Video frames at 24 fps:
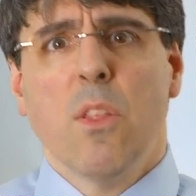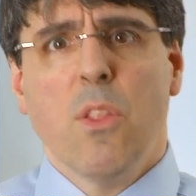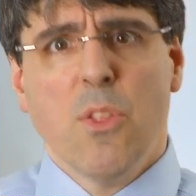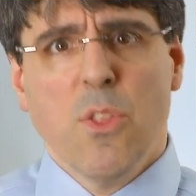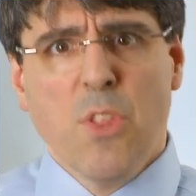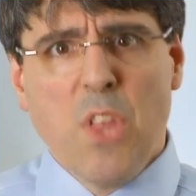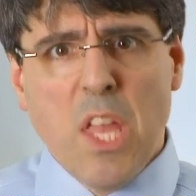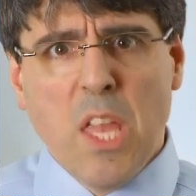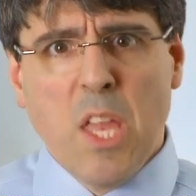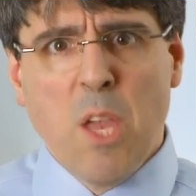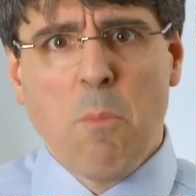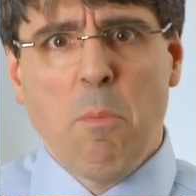
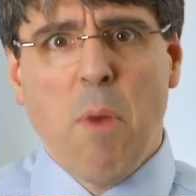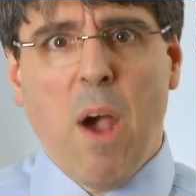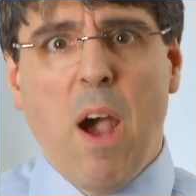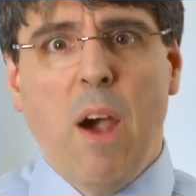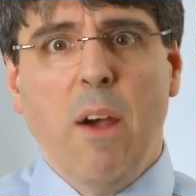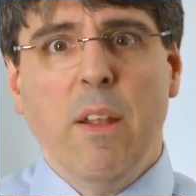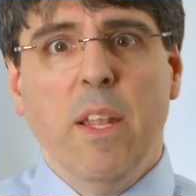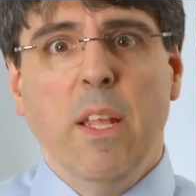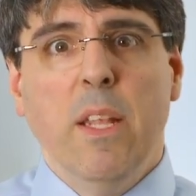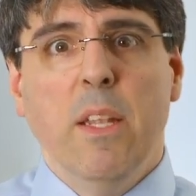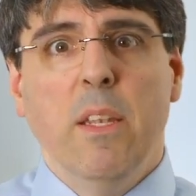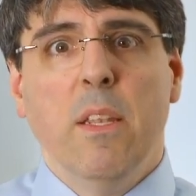Think
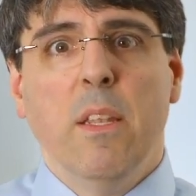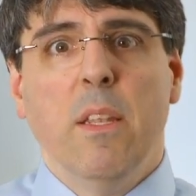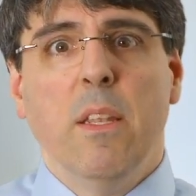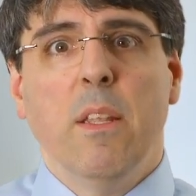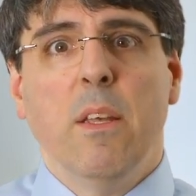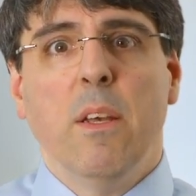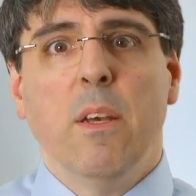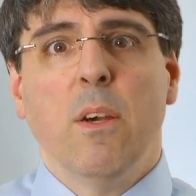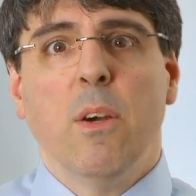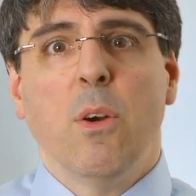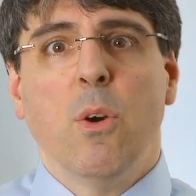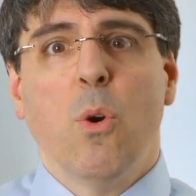about it.
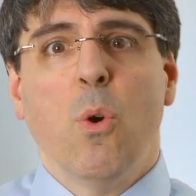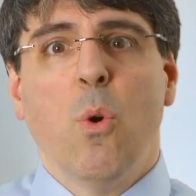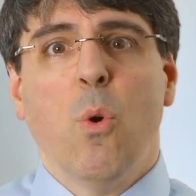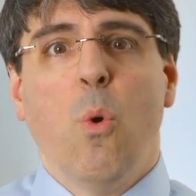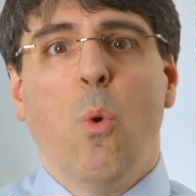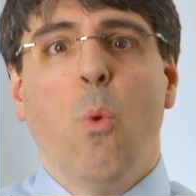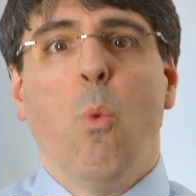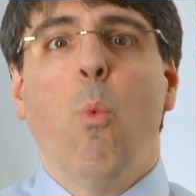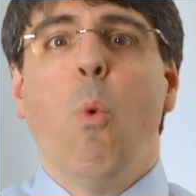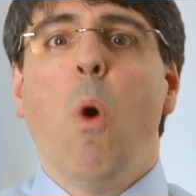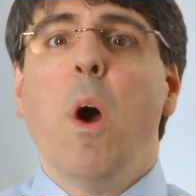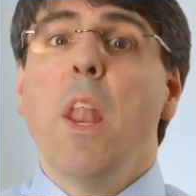
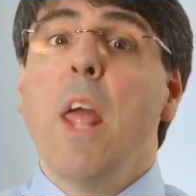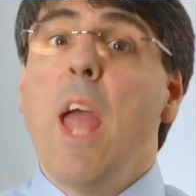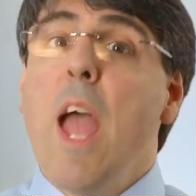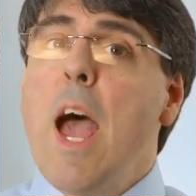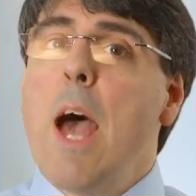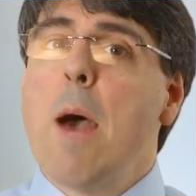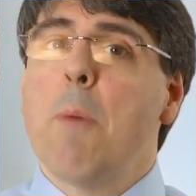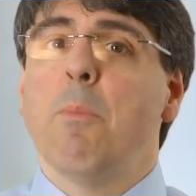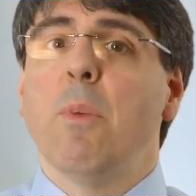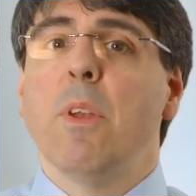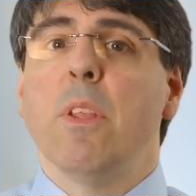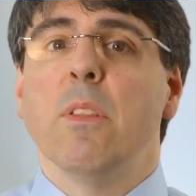What
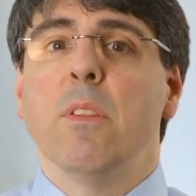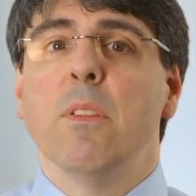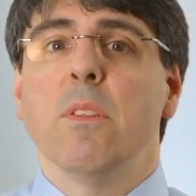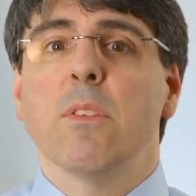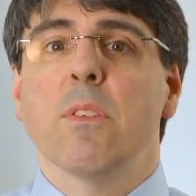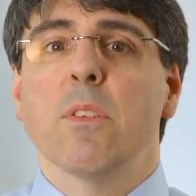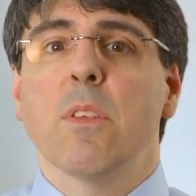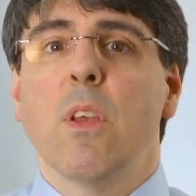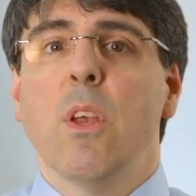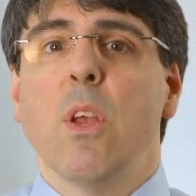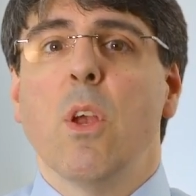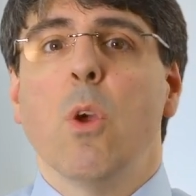
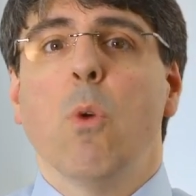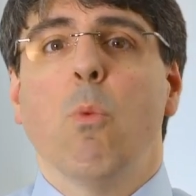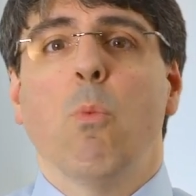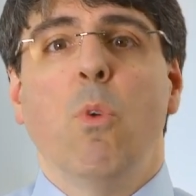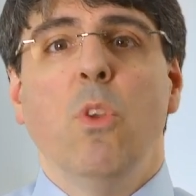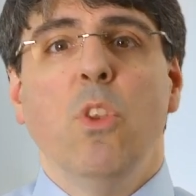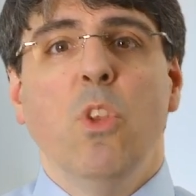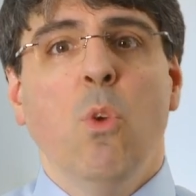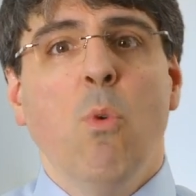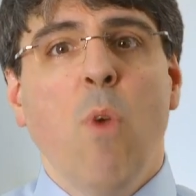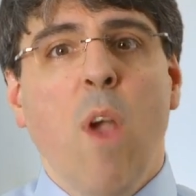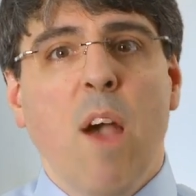happens
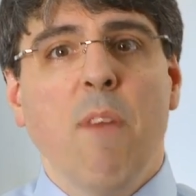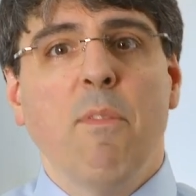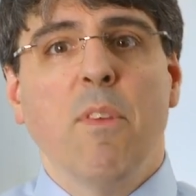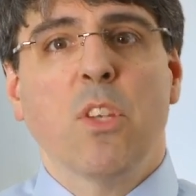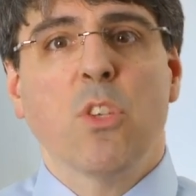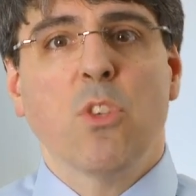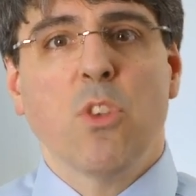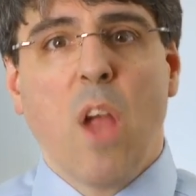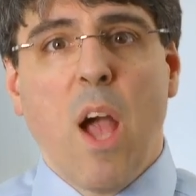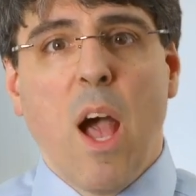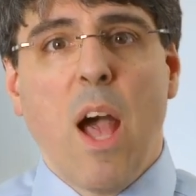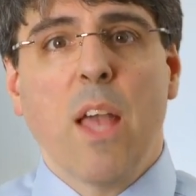when you have a
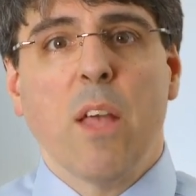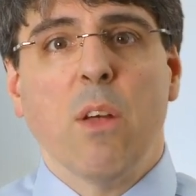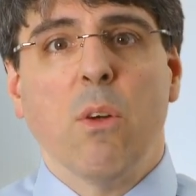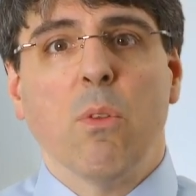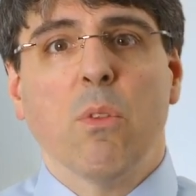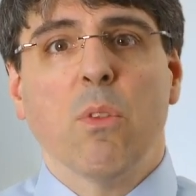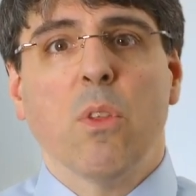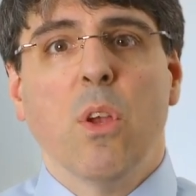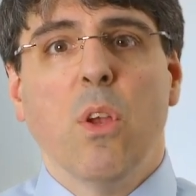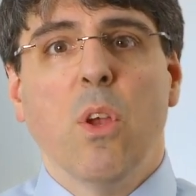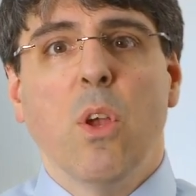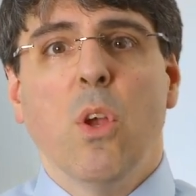
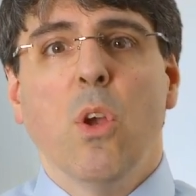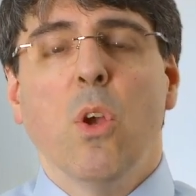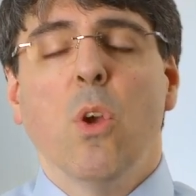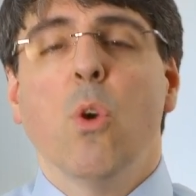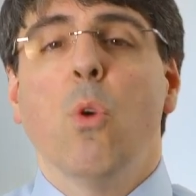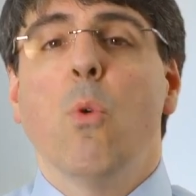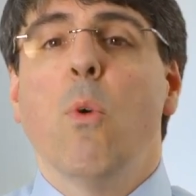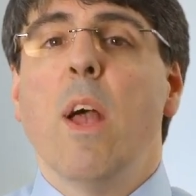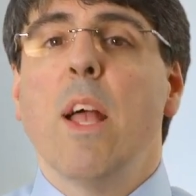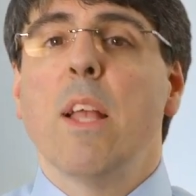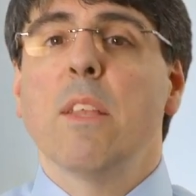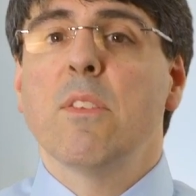child
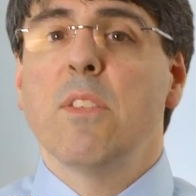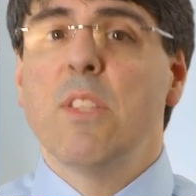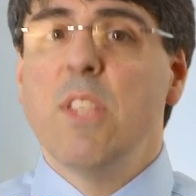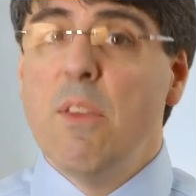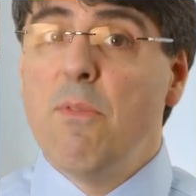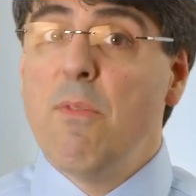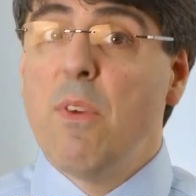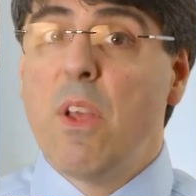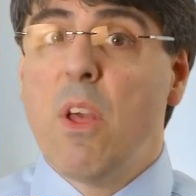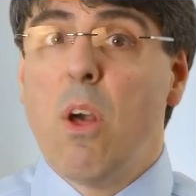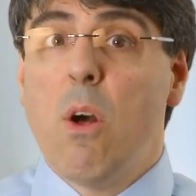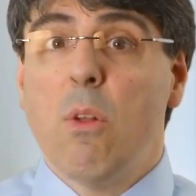who has
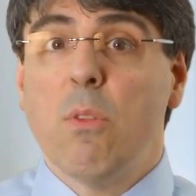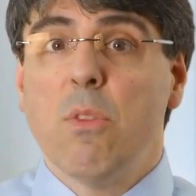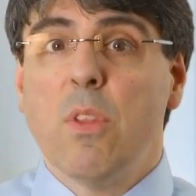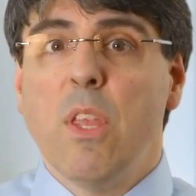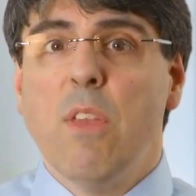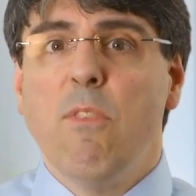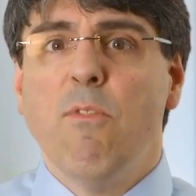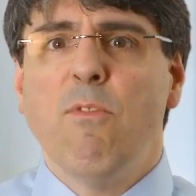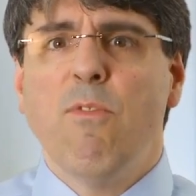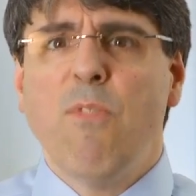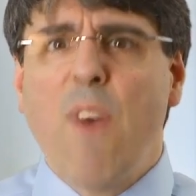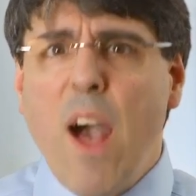
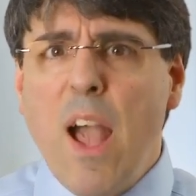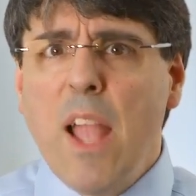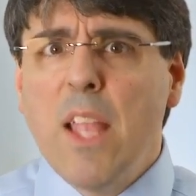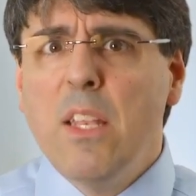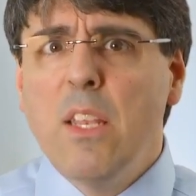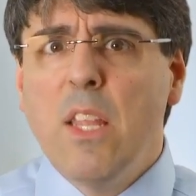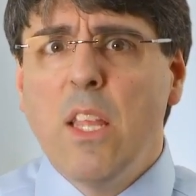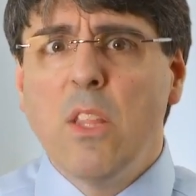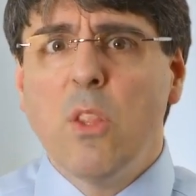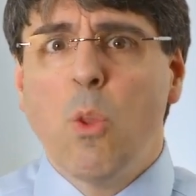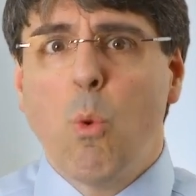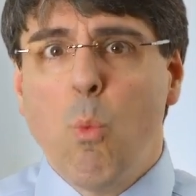difficulty
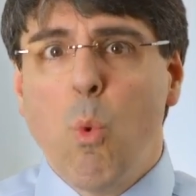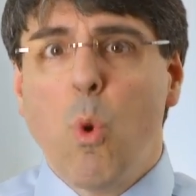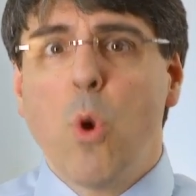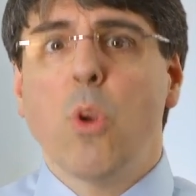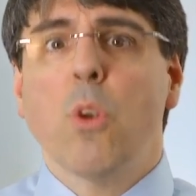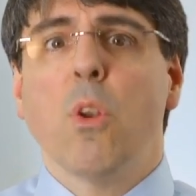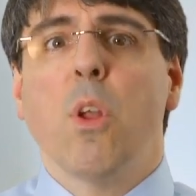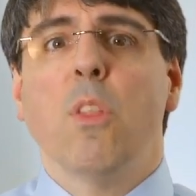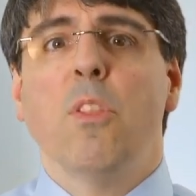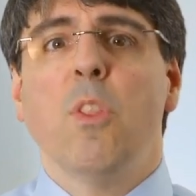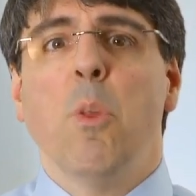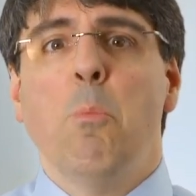finding the
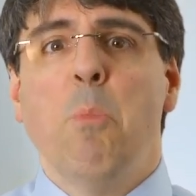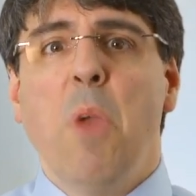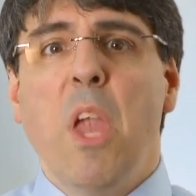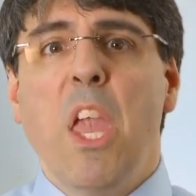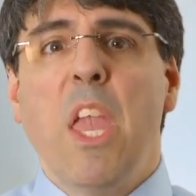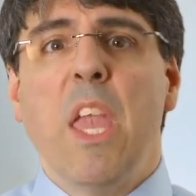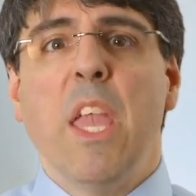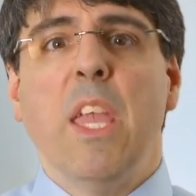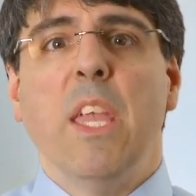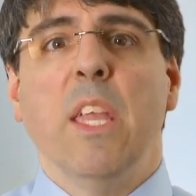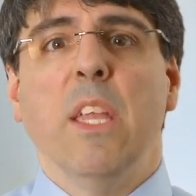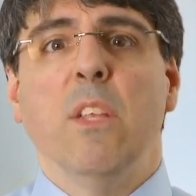word on the
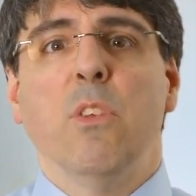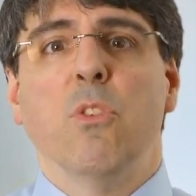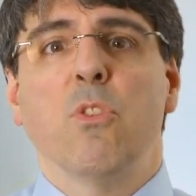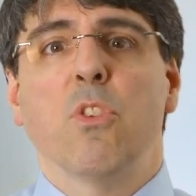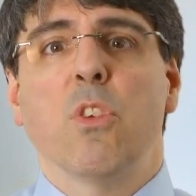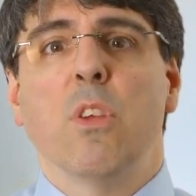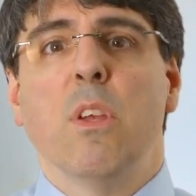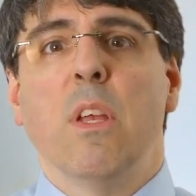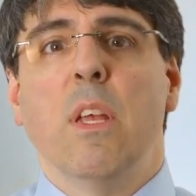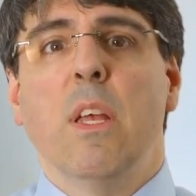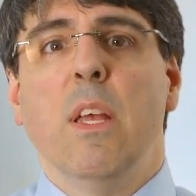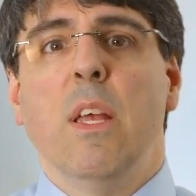page,